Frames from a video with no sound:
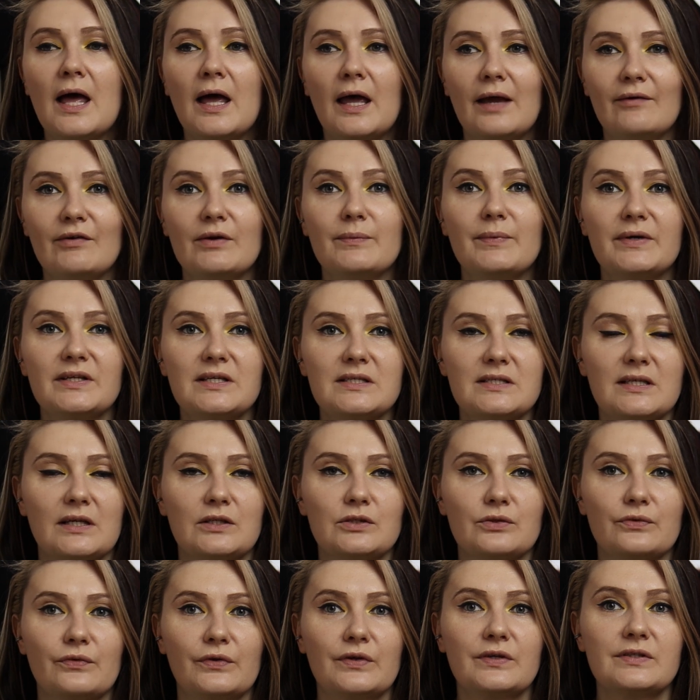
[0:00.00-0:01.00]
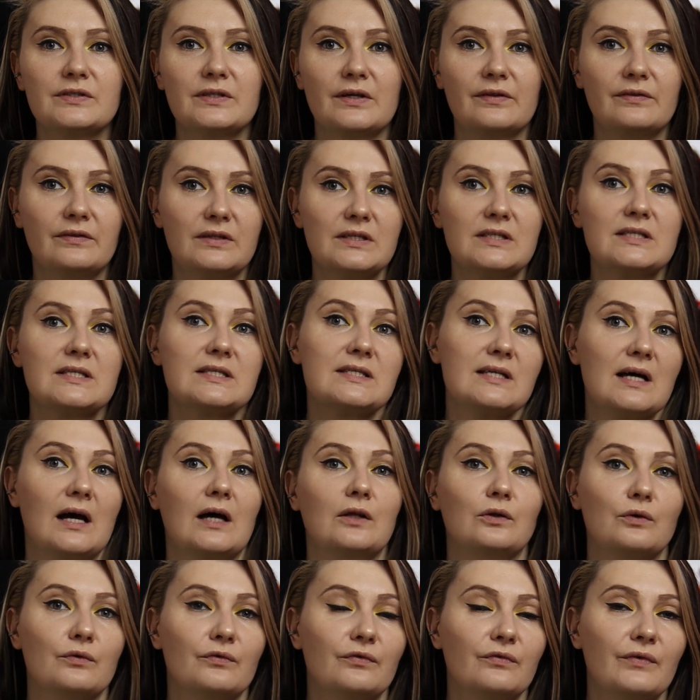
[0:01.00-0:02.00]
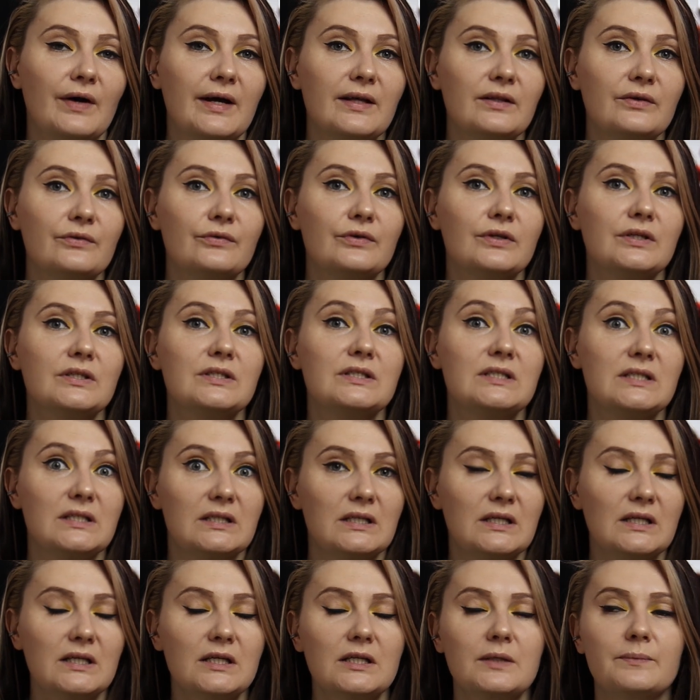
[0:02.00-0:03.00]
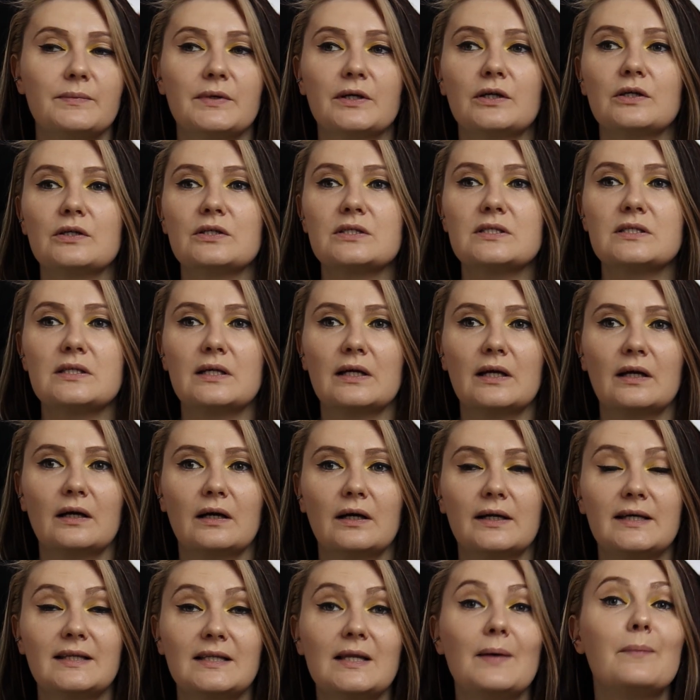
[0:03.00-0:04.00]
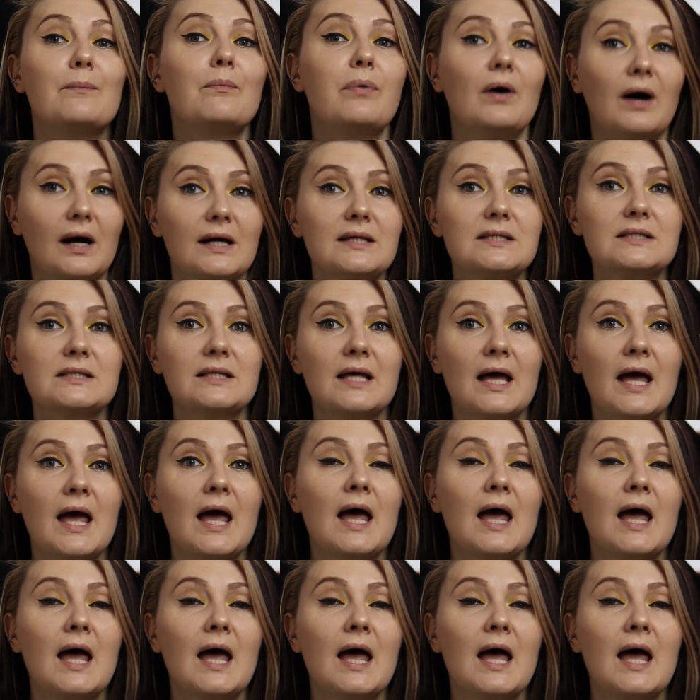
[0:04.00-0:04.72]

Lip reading: everybody started to think that this son of Valerie did it, because in the past